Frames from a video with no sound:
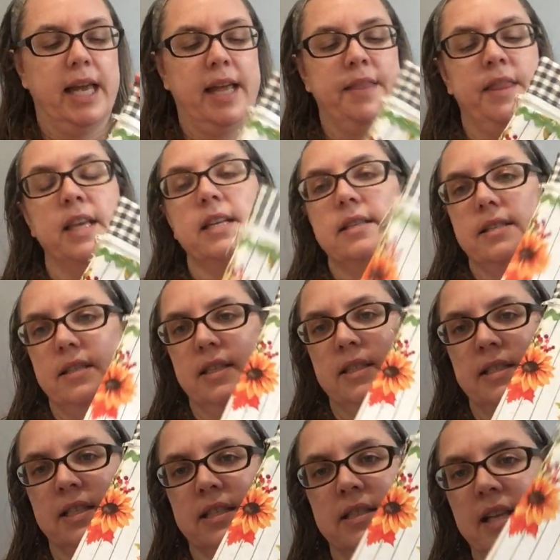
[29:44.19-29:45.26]
And this
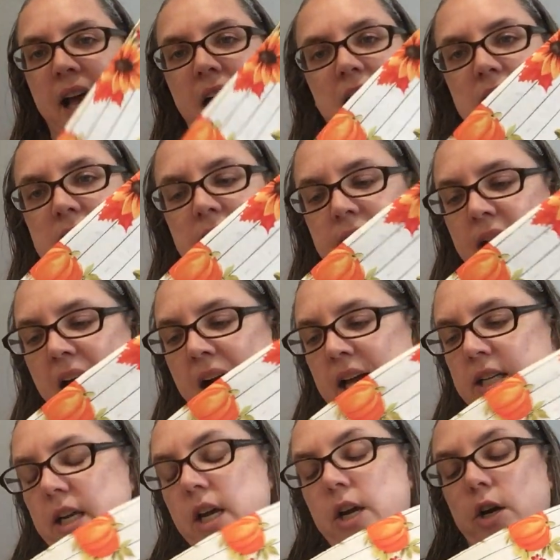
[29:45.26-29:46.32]
is exactly
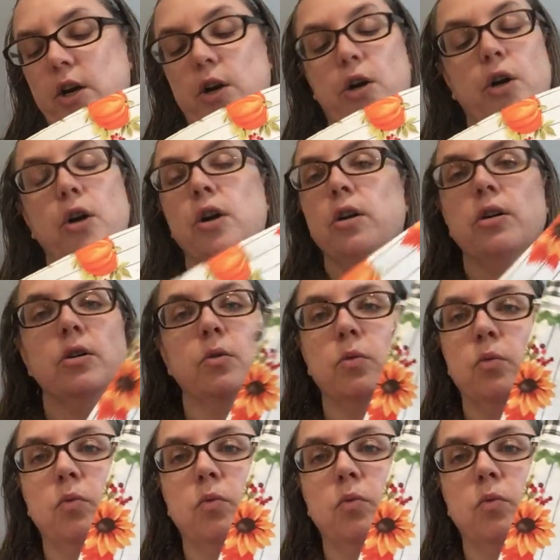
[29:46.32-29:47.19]
that. Her